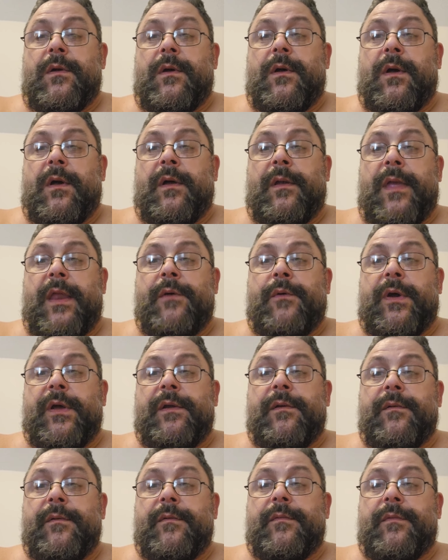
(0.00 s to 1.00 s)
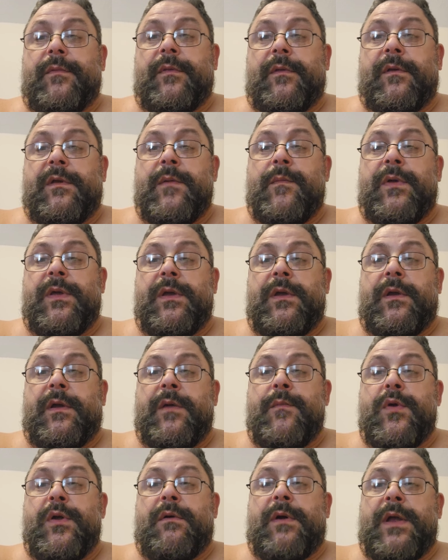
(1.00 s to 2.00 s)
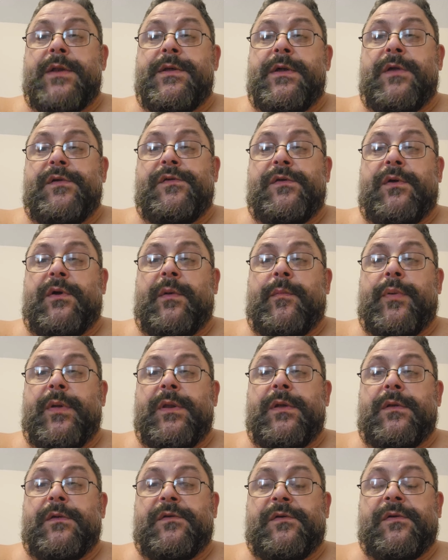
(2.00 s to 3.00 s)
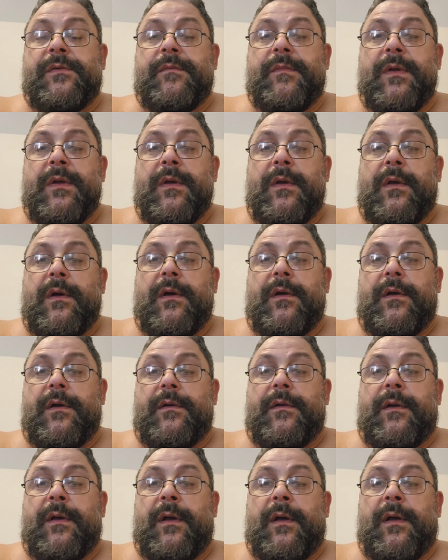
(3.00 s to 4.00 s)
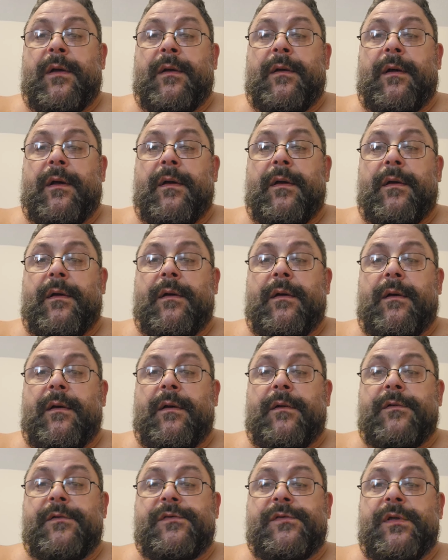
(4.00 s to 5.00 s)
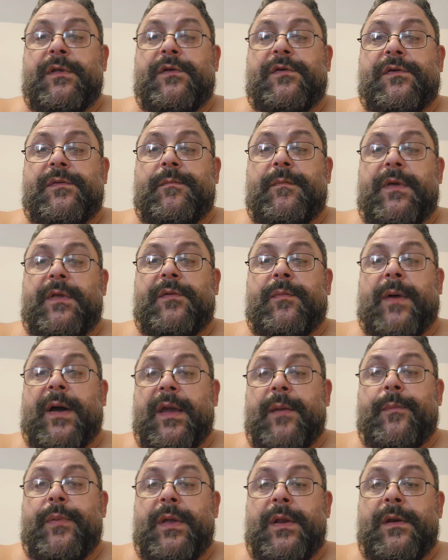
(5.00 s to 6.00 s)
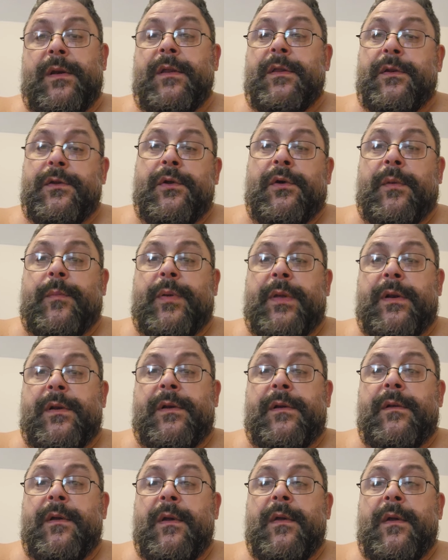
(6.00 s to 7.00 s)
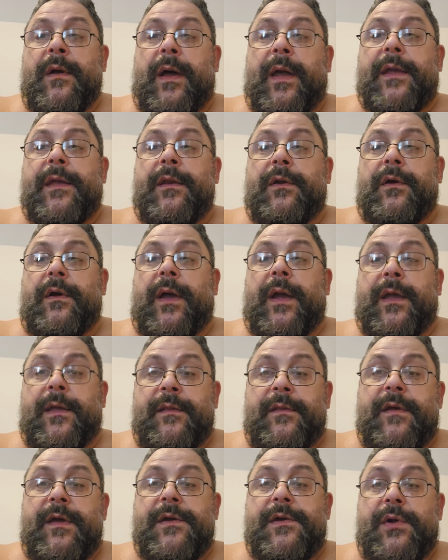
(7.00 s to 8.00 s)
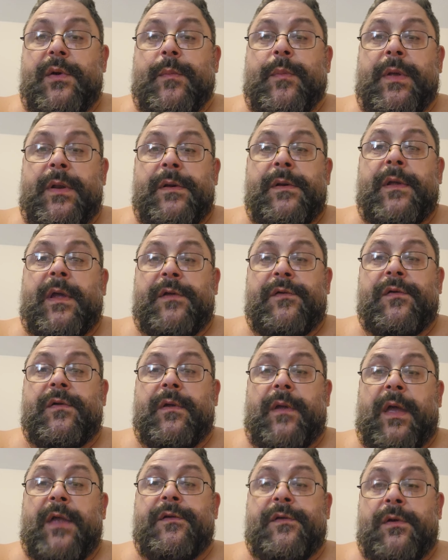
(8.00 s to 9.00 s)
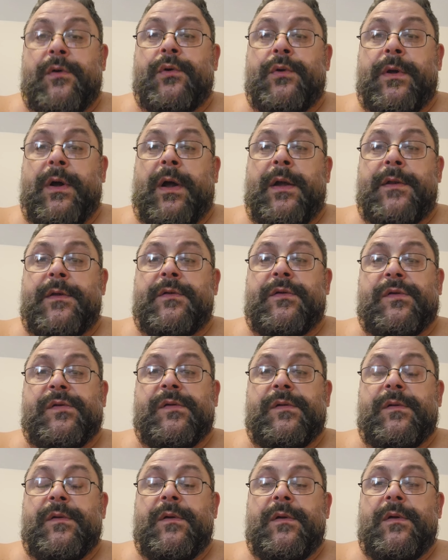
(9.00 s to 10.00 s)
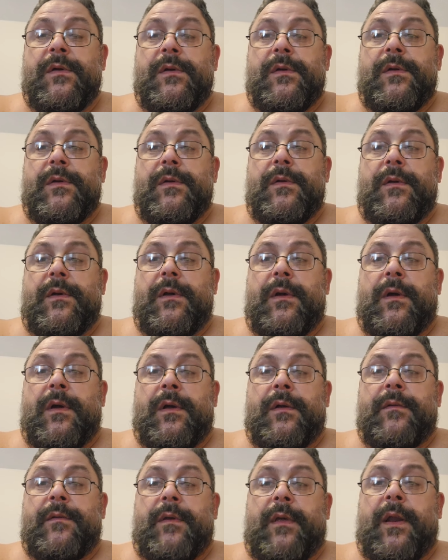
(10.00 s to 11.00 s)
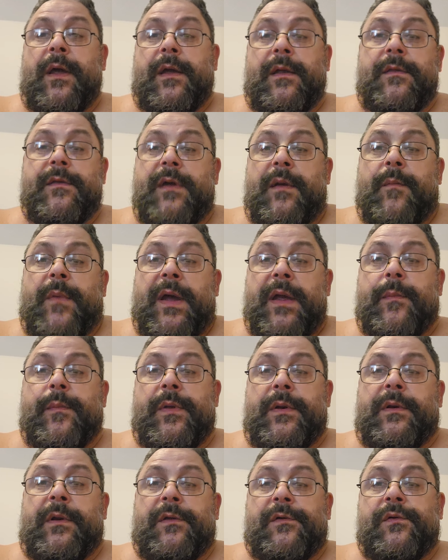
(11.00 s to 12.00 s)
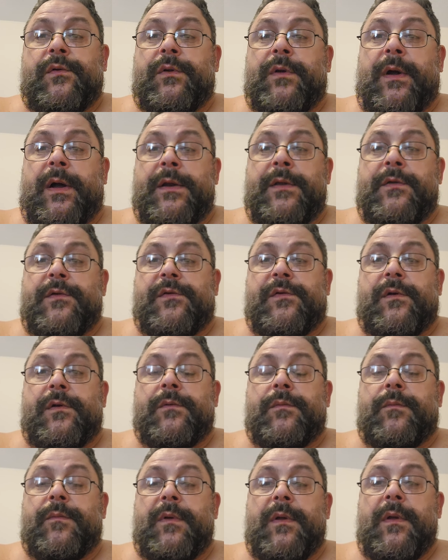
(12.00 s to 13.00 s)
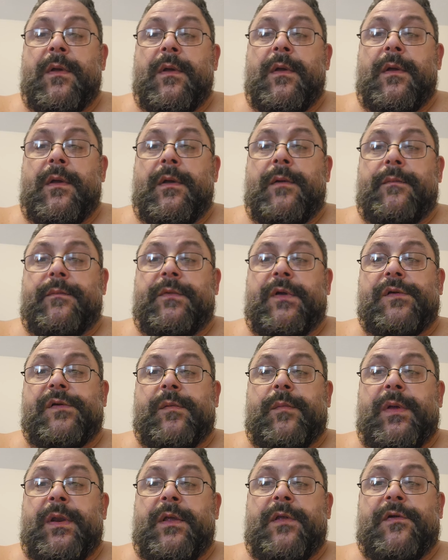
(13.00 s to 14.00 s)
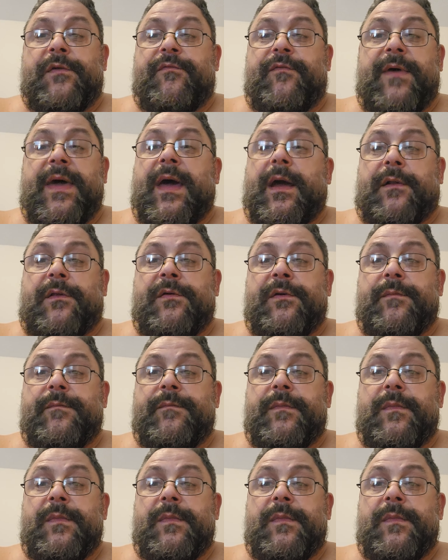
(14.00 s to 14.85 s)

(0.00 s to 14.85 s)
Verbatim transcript: uh, anyway, give me give me your ideas and your opinions. Uh, since it's my opinion and your opinion, I can I can take your opinion as as good guidance, uh, and I can take my opinion as good guidance. So, doesn't mean it's fact.